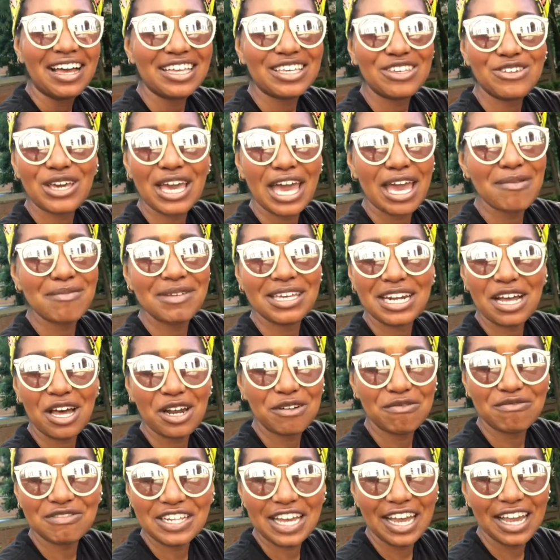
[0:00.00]
you came in on
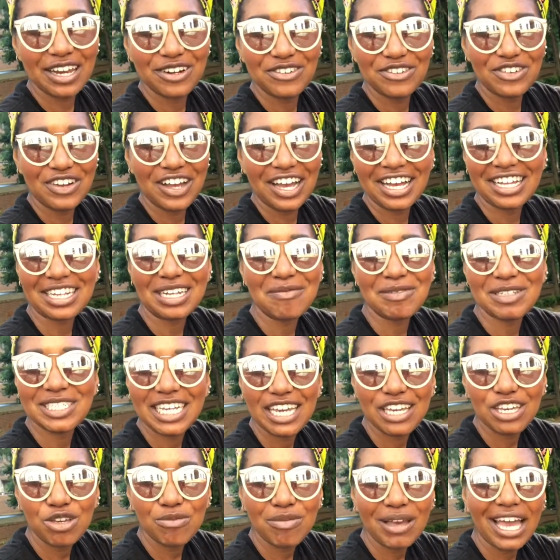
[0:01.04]
a flying rug, let me
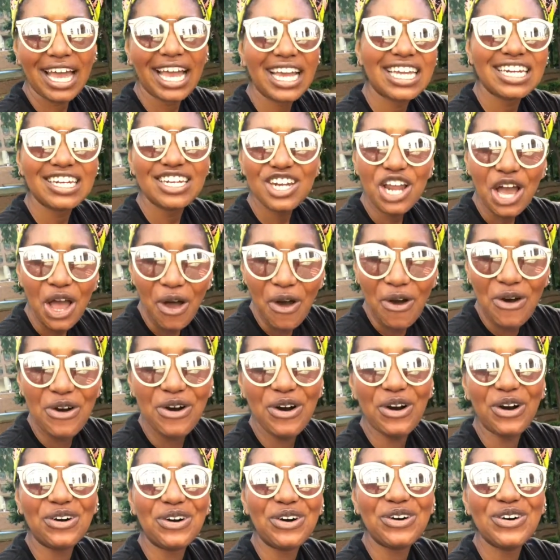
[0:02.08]
take you back.
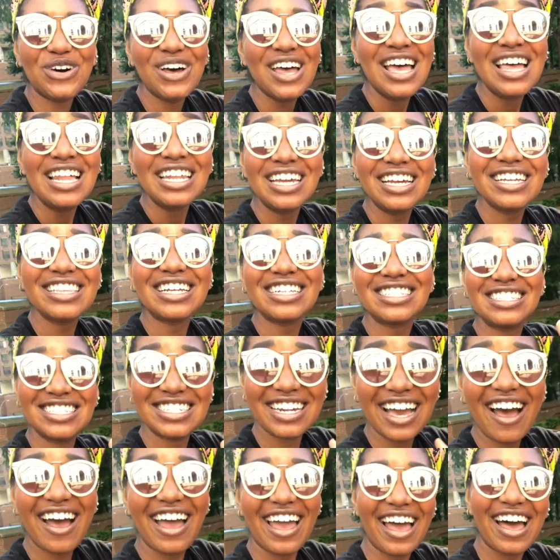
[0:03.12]
No, like, that's
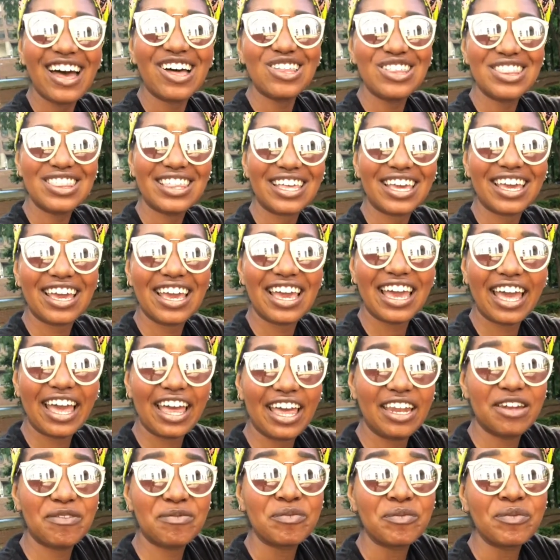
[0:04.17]
not healthy.
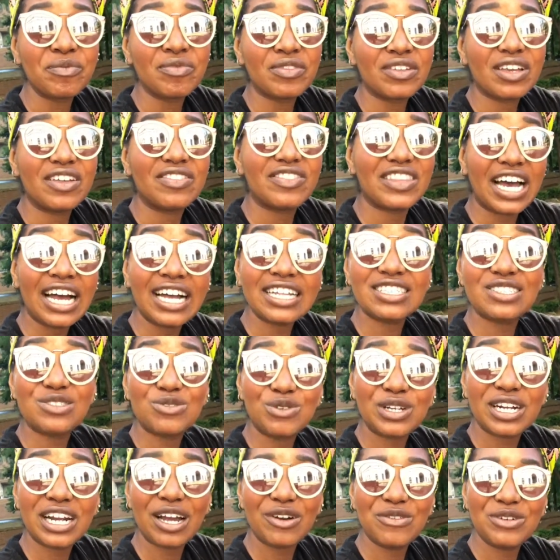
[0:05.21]
And that's
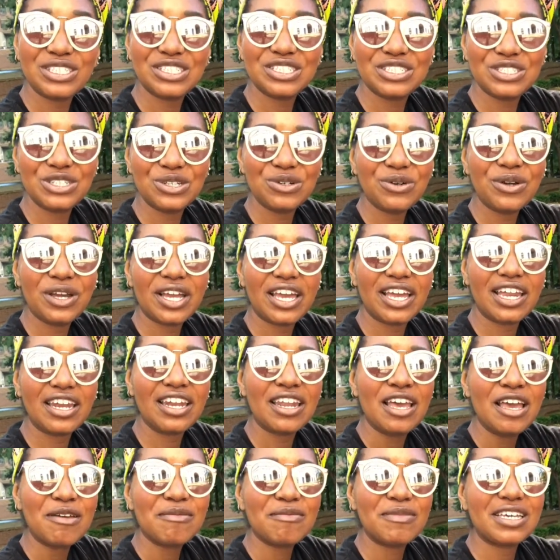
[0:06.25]
what I was doing,
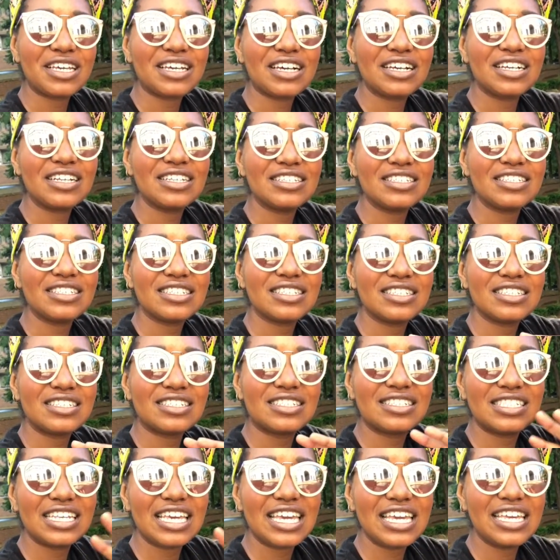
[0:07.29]
because
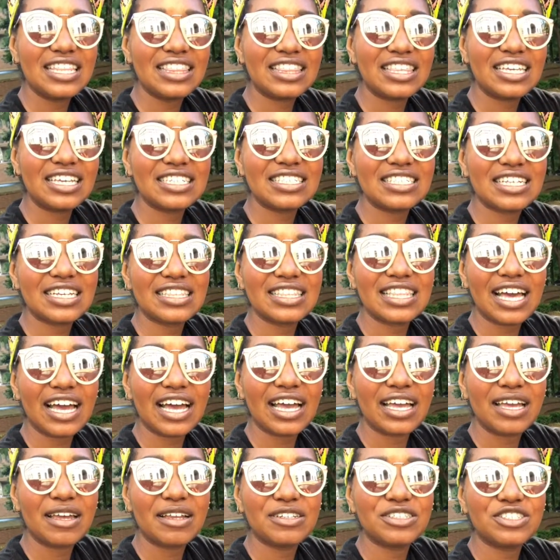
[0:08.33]
seeing things like
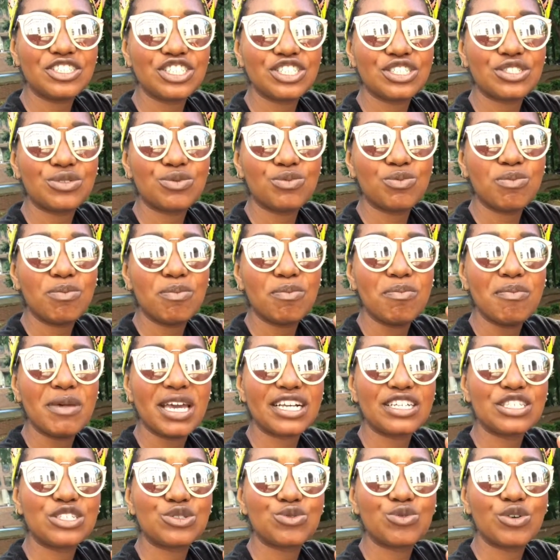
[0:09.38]
that just
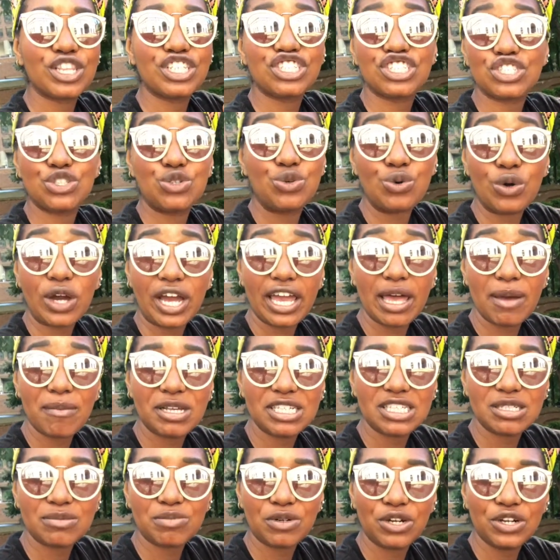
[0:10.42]
mixed with just who I am
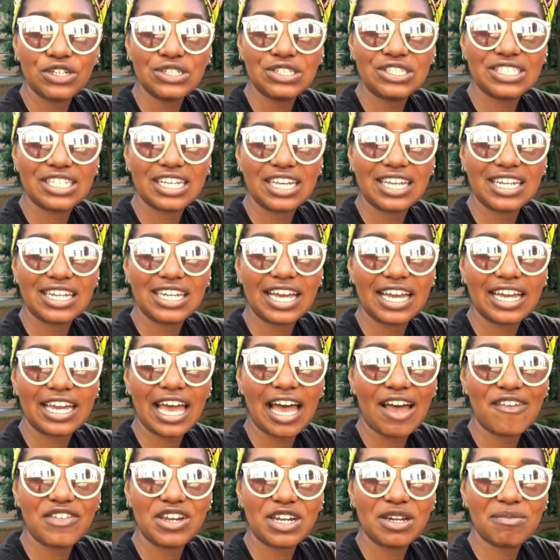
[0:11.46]
as a person, like
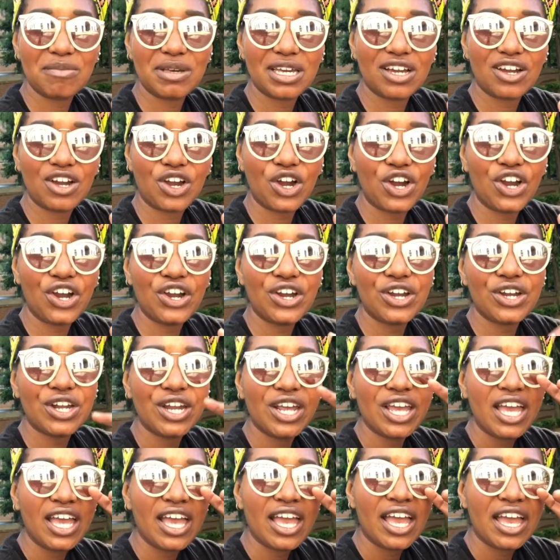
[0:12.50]
having a big heart
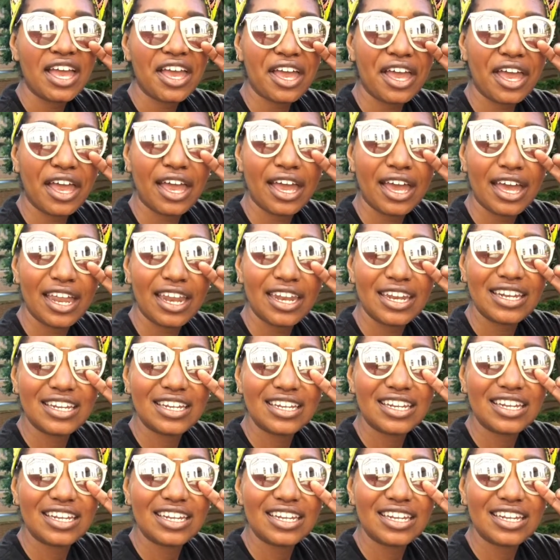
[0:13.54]
and